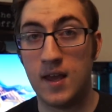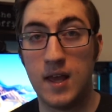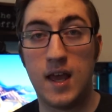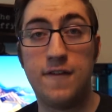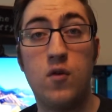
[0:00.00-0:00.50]

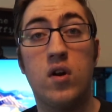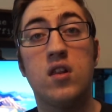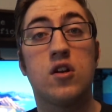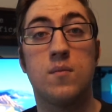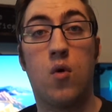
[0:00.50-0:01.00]
If you want to
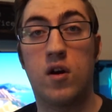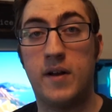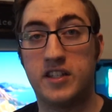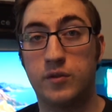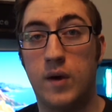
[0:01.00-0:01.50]
learn more
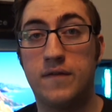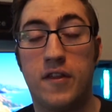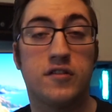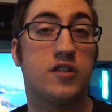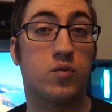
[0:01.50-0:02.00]
about Swift,
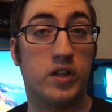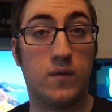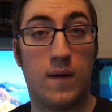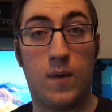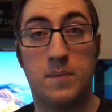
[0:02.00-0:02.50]
there's this really
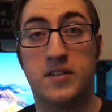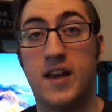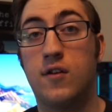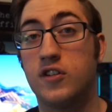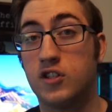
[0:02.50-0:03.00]
great
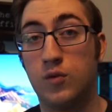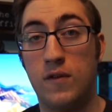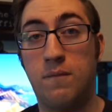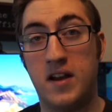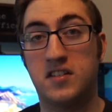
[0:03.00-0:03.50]
website called
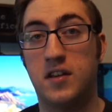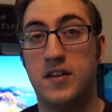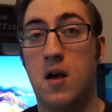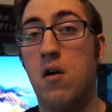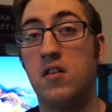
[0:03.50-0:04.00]
Swift by
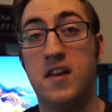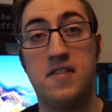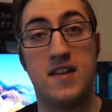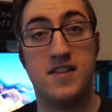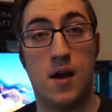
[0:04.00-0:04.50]
Sundell. I'll link
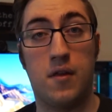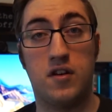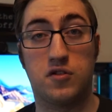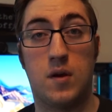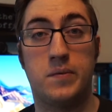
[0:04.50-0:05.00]
that down in the
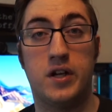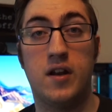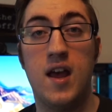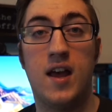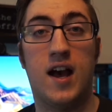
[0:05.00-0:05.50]
description.
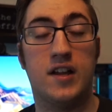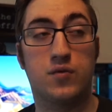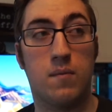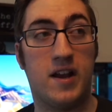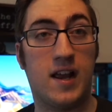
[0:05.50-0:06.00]
It's
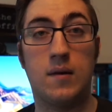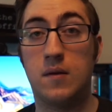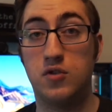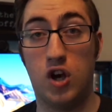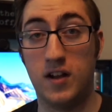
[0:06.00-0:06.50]
run by a guy
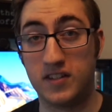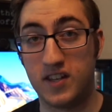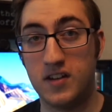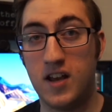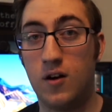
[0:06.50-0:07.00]
named John
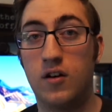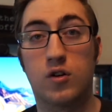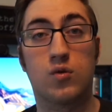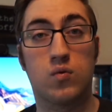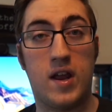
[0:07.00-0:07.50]
Sundell.
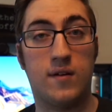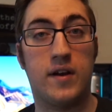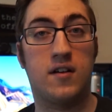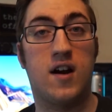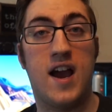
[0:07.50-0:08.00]
Great,
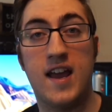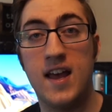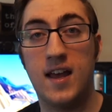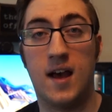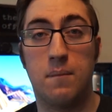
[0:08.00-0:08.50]
great guy.
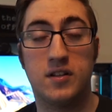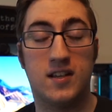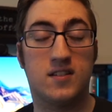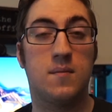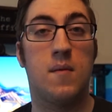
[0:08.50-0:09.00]
Puts
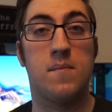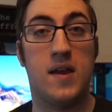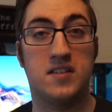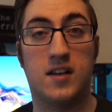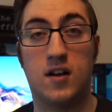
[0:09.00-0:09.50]
out some
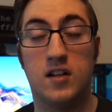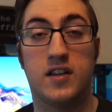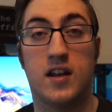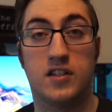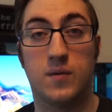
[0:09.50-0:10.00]
amazing
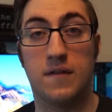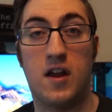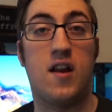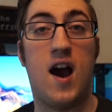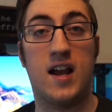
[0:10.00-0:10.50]
content on Swift.
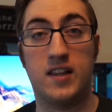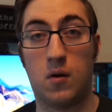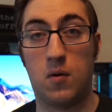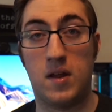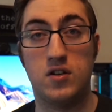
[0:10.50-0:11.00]
I highly
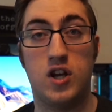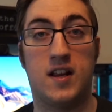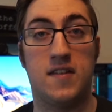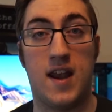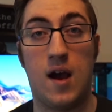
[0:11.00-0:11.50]
recommend
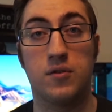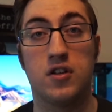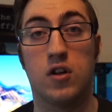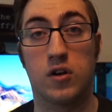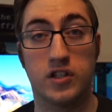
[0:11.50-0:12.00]
checking that out to
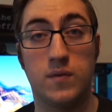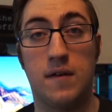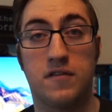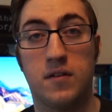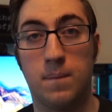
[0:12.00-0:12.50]
learn Swift.